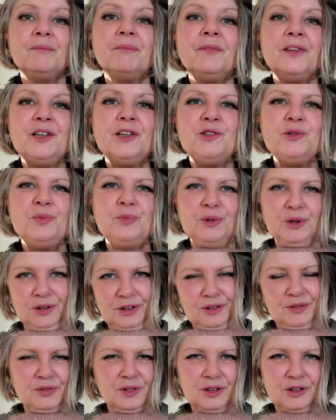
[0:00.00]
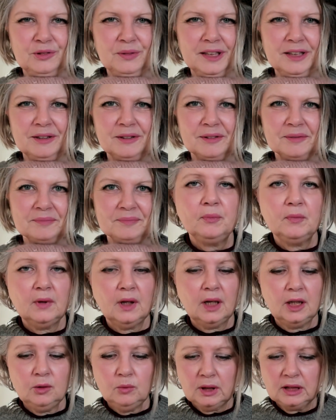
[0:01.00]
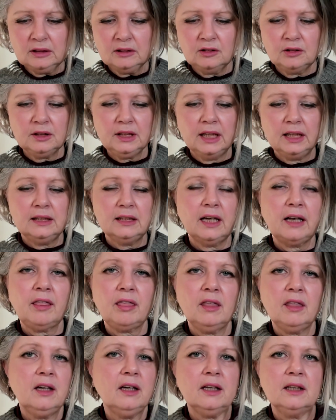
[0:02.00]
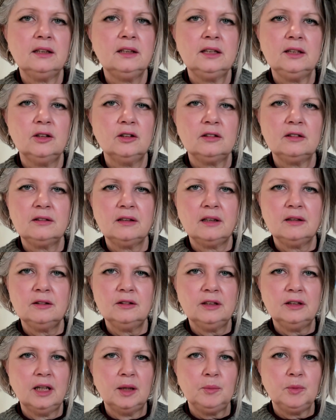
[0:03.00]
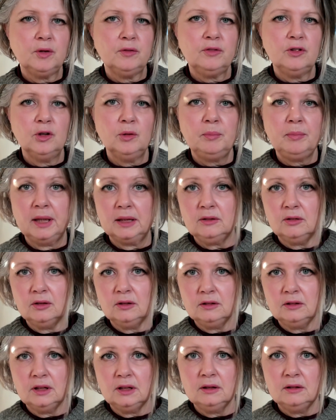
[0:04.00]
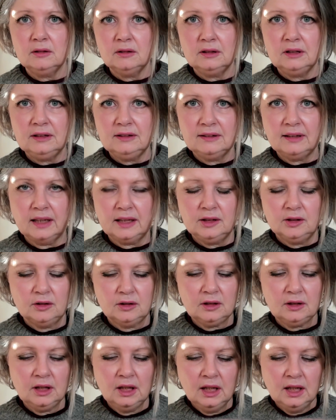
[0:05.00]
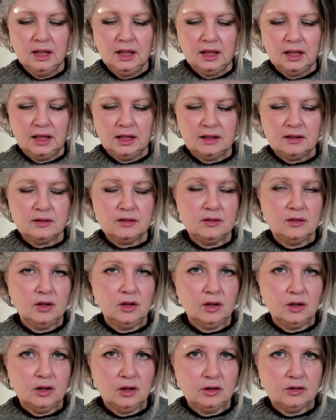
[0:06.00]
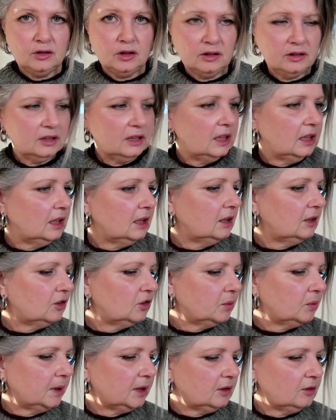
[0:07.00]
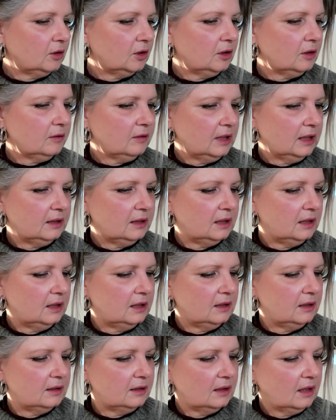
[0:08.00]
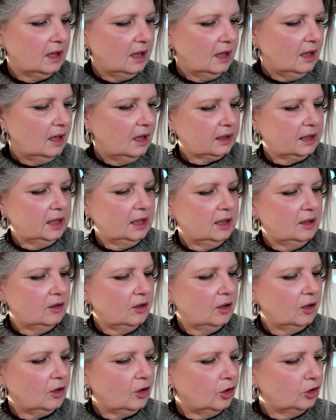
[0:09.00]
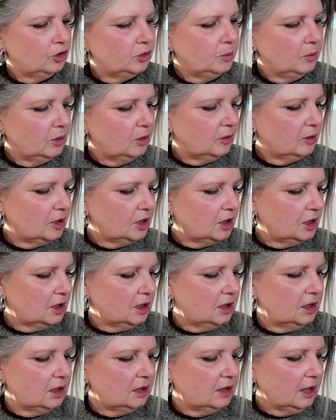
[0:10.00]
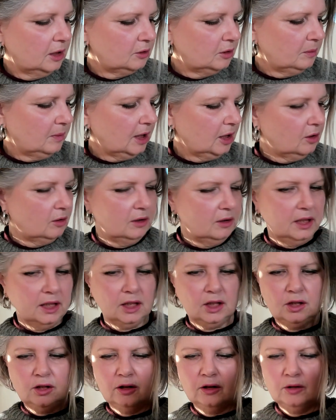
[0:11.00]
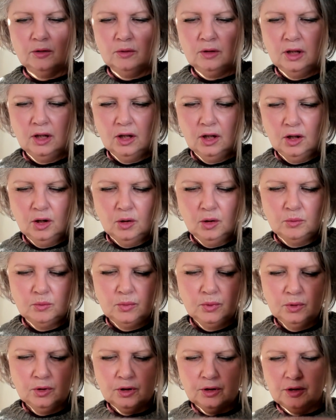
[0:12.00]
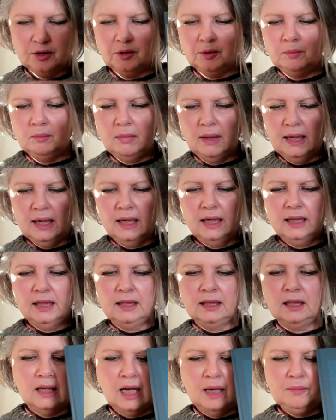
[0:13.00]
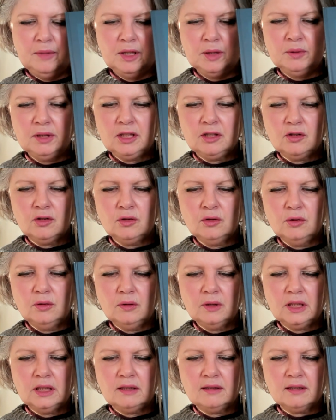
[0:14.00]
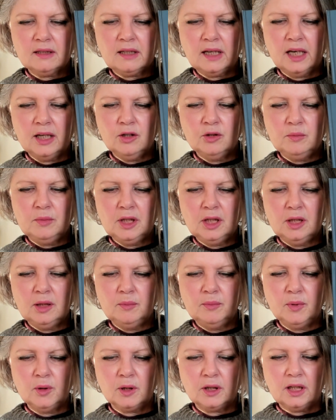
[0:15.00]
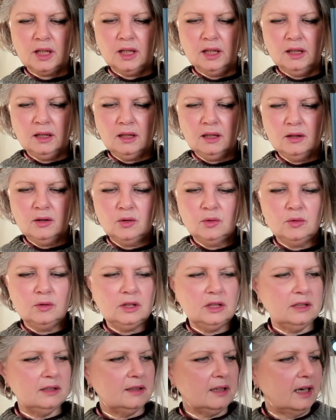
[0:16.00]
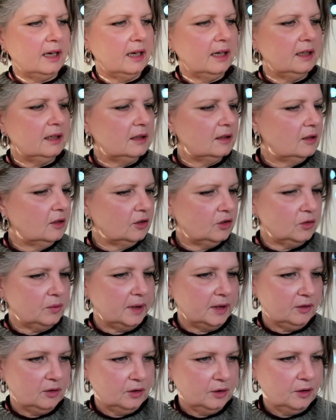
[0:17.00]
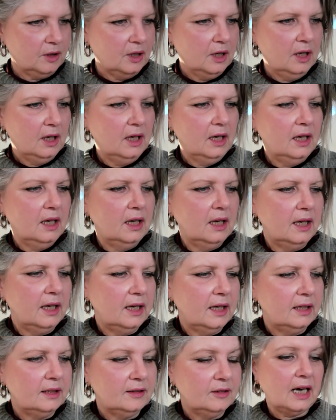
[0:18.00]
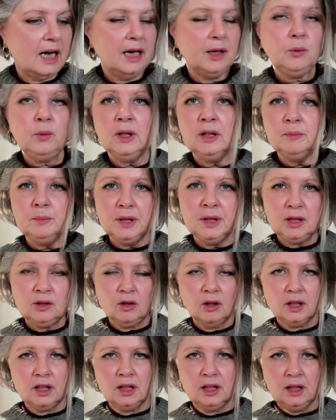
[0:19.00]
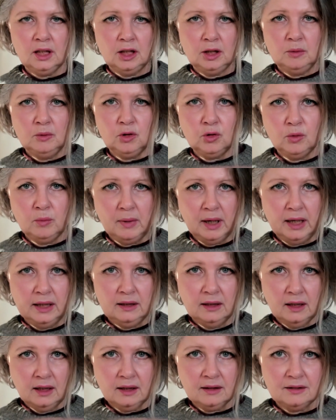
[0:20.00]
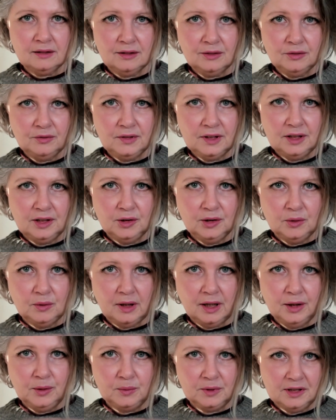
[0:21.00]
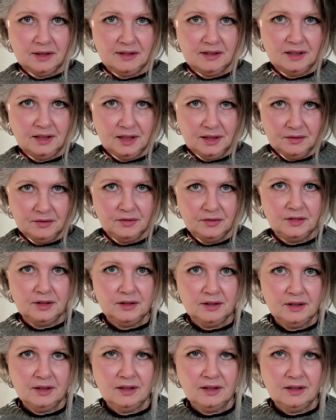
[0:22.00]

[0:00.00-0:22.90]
this beautiful sweater. And once again, I think I did not say the name of the pattern and the designer. It's the Dusking sweater that is in the Cosmology Dharma collection book by Amirisu. It's Kayomi Bergin who designed the sweater. And I will be talking into my next video. I received